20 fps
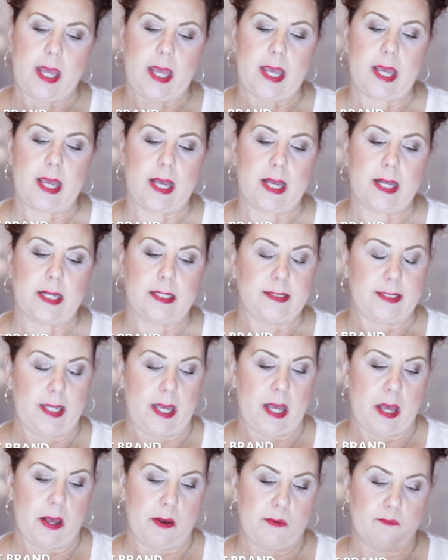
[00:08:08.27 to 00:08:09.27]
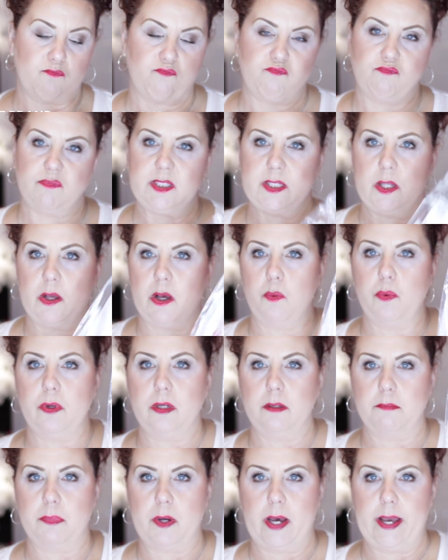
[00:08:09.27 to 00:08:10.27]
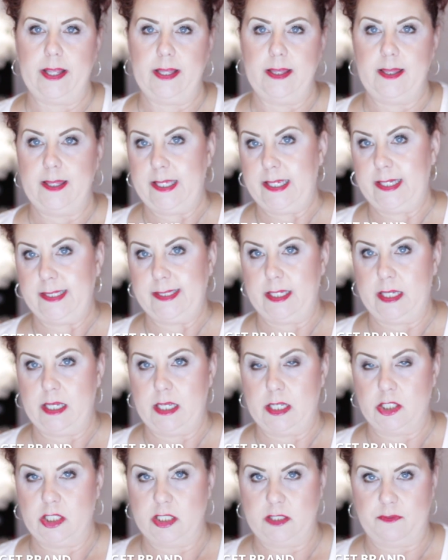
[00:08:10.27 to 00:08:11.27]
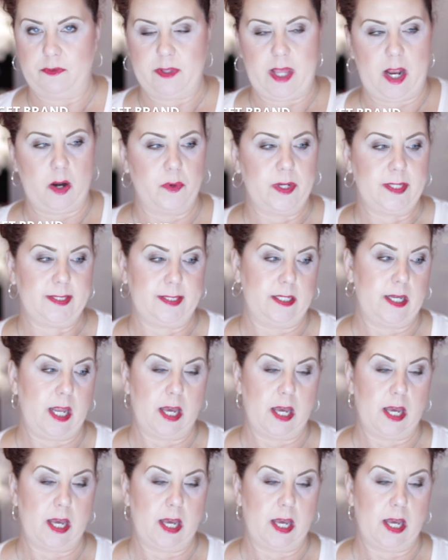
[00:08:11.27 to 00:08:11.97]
And um, so I wouldn't buy these again just for that reason.